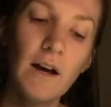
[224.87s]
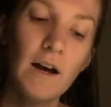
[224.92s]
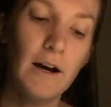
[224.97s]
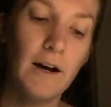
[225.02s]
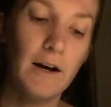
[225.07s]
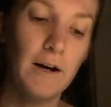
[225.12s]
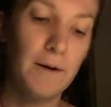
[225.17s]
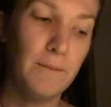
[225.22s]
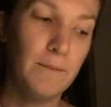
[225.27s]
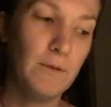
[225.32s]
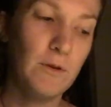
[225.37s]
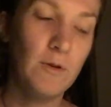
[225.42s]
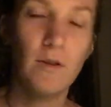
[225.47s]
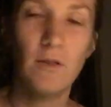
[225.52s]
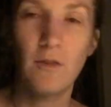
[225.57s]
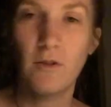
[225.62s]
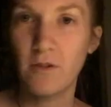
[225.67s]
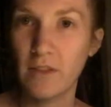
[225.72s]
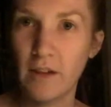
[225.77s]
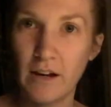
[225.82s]
Um, you
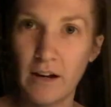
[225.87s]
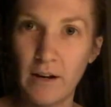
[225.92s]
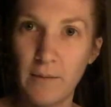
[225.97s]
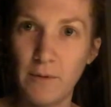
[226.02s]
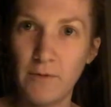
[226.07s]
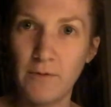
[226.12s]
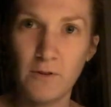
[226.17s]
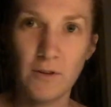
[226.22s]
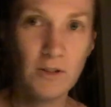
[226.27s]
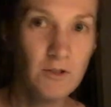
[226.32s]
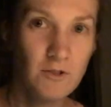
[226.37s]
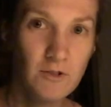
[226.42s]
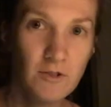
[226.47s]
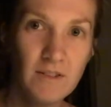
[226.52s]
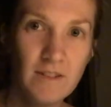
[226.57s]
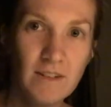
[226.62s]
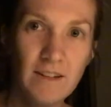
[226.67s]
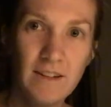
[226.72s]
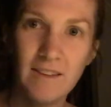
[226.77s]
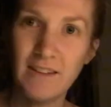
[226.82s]
can look that up if you're
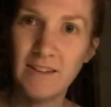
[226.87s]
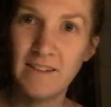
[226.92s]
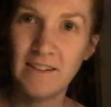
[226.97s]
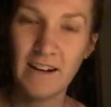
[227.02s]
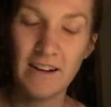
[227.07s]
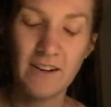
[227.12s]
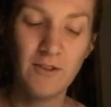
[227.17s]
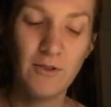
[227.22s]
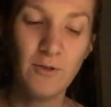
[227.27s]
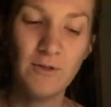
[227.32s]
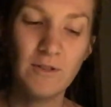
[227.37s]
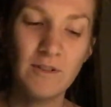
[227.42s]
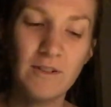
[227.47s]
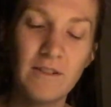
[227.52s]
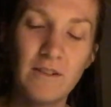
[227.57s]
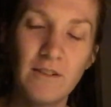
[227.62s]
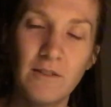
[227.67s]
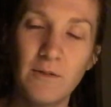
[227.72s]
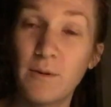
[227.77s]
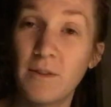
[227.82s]
interested in the technical
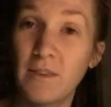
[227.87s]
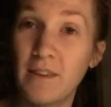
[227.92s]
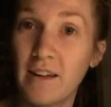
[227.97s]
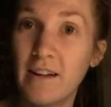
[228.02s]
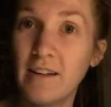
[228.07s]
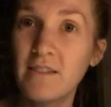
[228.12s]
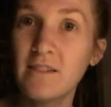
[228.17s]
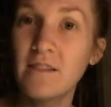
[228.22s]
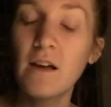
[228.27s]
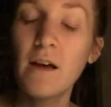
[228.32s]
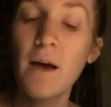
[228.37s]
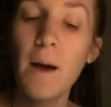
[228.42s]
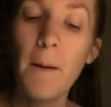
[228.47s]
details of what that is.